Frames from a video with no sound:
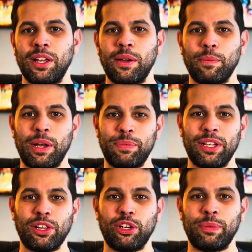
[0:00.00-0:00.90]
might be
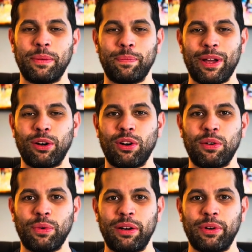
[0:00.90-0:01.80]
a little bit better
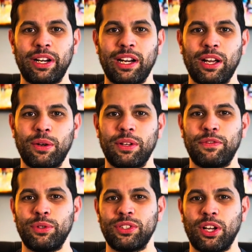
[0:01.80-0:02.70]
on rent right now. If
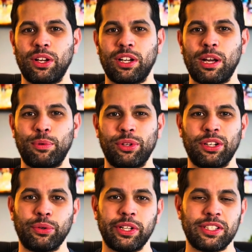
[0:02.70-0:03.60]
you saw a couple
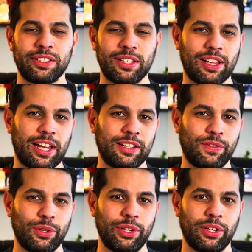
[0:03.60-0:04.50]
increases in the last
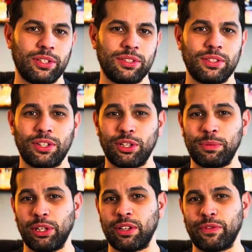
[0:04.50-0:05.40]
few years, could be
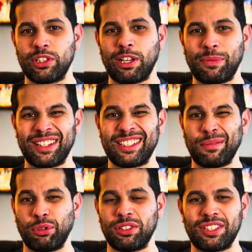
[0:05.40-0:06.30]
looking for something
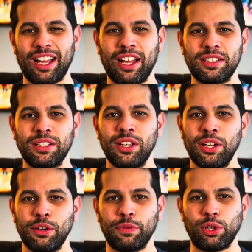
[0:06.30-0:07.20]
similar size
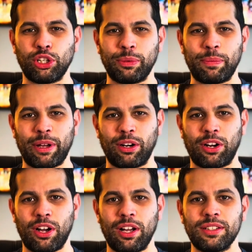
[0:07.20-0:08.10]
for a little bit better
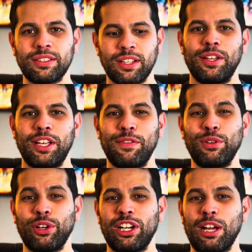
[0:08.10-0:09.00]
cost. If you're
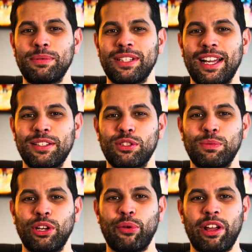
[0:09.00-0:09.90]
looking to upsize, this would
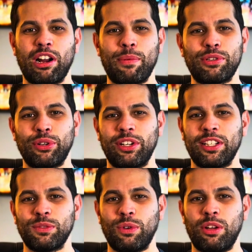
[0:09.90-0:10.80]
be a great opportunity
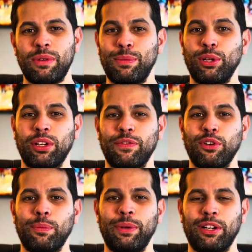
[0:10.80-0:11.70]
as well. Maybe you're looking for
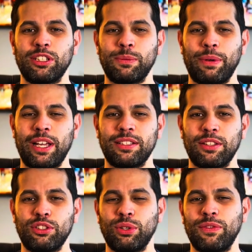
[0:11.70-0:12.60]
a bigger space, and
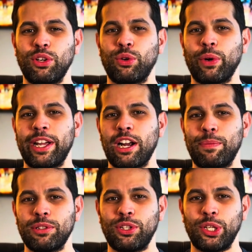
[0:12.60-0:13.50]
this will give you a great
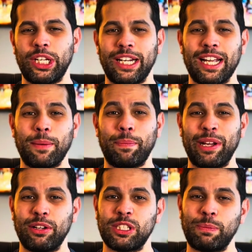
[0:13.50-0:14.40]
opportunity to get a
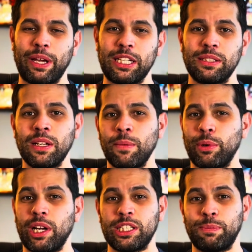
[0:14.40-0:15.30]
bigger space
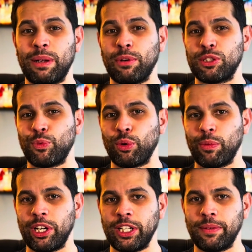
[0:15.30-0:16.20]
but not spend much more
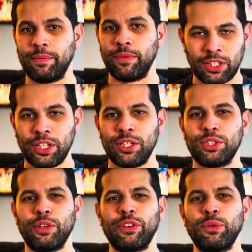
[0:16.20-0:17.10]
money.
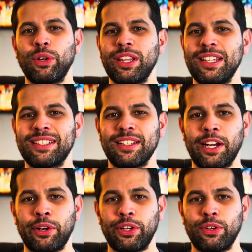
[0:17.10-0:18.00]
So if you're in one of these
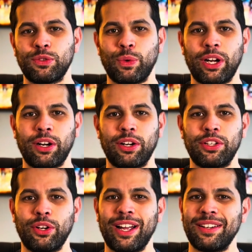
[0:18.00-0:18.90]
scenarios where
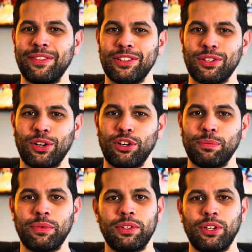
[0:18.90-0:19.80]
you're end of the
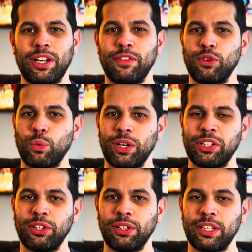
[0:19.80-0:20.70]
term, you're end of your 1
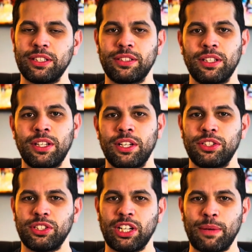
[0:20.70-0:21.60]
year lease,
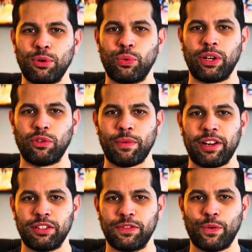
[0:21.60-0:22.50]
just a couple quick
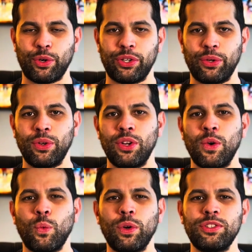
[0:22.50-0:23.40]
reminders for you.
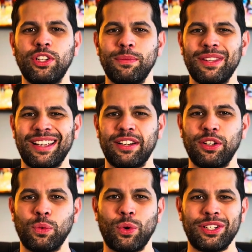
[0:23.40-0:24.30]
Once you come to the end of
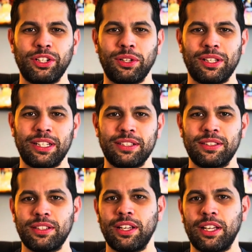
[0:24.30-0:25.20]
your 1 year
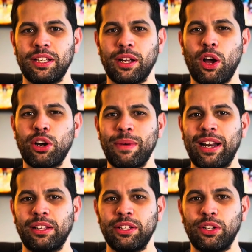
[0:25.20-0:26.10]
lease, it
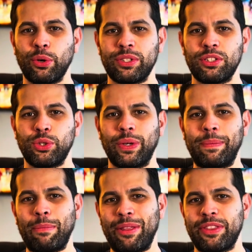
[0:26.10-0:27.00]
automatically goes into a
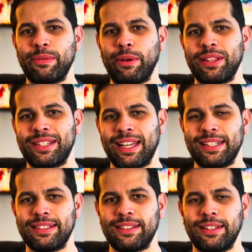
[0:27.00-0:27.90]
month-to-month
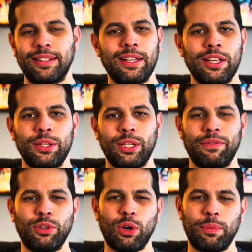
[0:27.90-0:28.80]
tenancy. You have
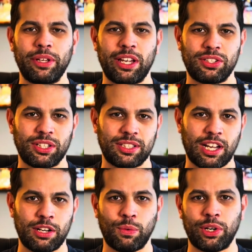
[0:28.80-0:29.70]
no obligation to
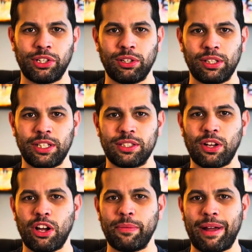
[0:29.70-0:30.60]
sign a 1 year lease,
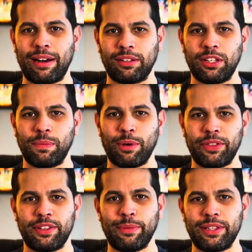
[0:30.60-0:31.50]
automatically
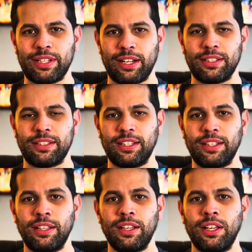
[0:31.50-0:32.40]
month-to-month tenancy,
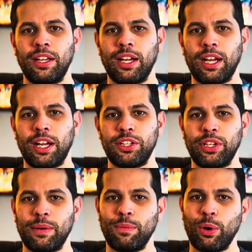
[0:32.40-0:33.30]
and you
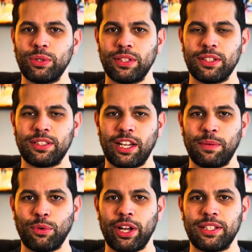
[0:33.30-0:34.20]
get most of the
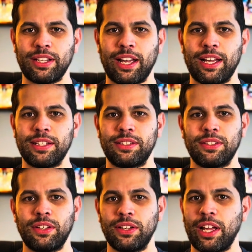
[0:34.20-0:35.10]
same rights
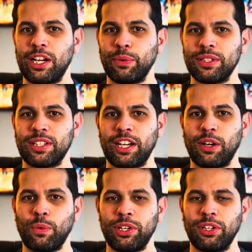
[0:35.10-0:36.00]
as anyone signing a
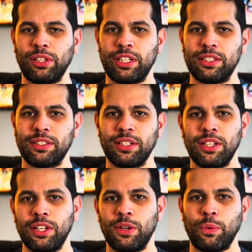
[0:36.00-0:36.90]
1 year lease
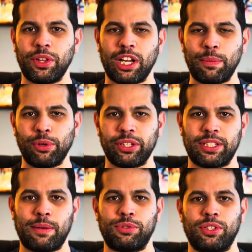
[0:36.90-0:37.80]
with a couple
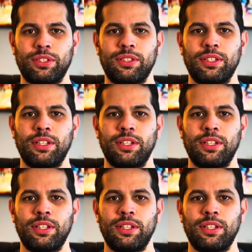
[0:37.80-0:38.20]
exceptions.